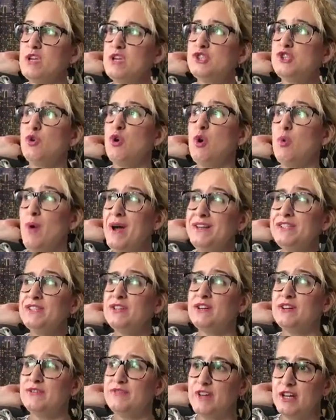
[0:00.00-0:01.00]
So I went
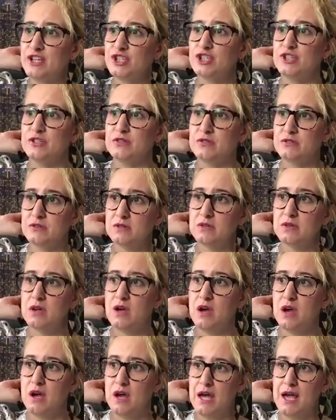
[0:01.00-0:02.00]
to convention
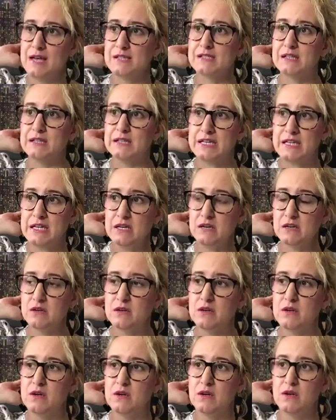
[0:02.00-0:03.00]
as Elite.
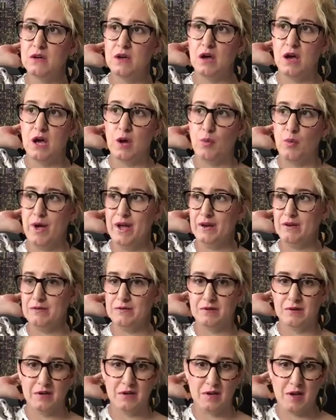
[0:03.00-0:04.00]
I went,
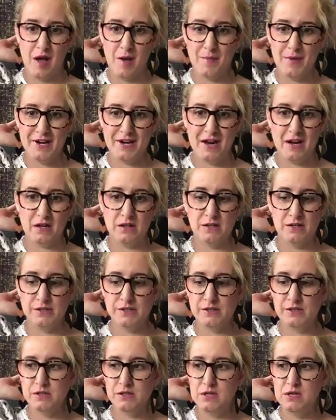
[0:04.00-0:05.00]
got my
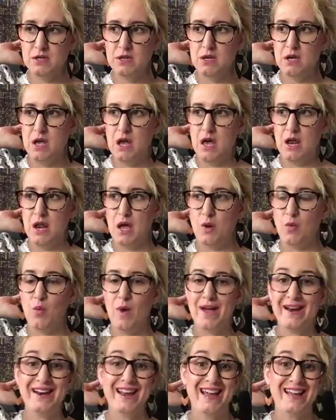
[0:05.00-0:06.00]
necklace, and I
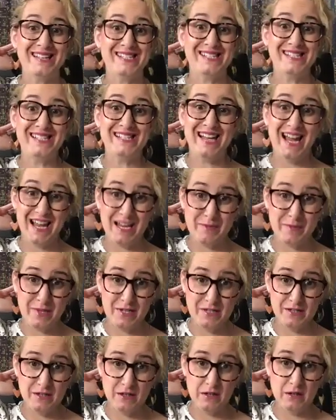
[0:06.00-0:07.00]
went as
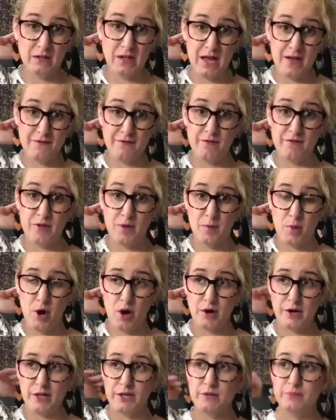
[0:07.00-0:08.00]
Diamond, Life of the
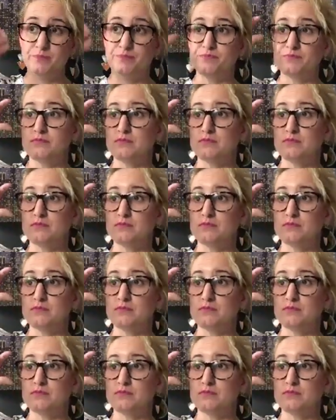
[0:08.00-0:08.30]
Party.